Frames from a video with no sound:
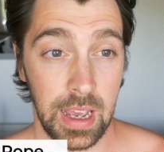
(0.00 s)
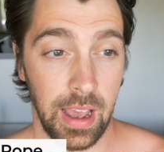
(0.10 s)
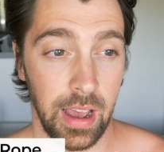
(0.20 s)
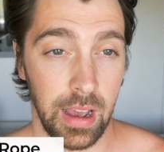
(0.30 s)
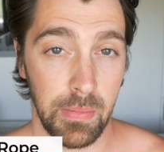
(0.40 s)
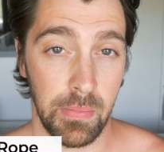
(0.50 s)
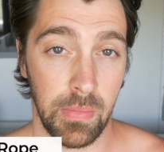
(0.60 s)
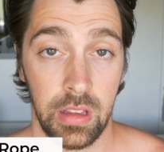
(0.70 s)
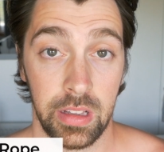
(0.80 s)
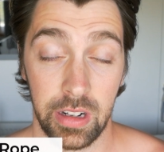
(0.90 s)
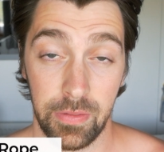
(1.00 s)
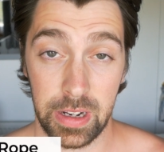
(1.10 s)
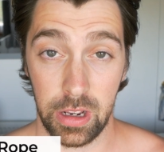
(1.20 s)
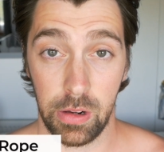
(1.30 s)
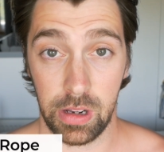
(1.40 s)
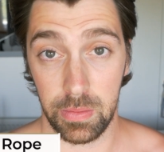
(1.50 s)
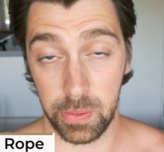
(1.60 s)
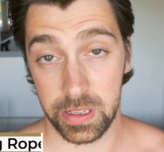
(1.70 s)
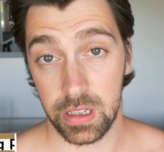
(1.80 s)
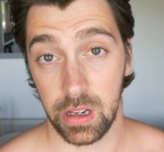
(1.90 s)
Did a video a couple of
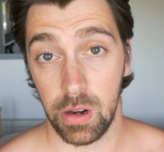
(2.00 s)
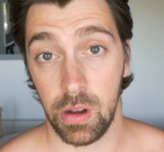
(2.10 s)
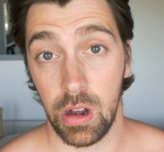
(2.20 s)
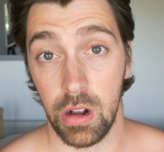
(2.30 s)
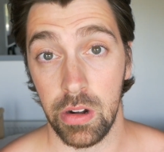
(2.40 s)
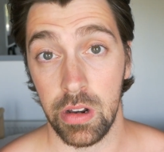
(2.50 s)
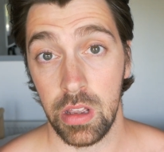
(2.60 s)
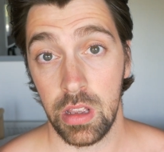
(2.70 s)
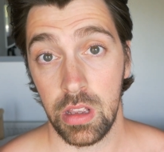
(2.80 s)
weeks ago on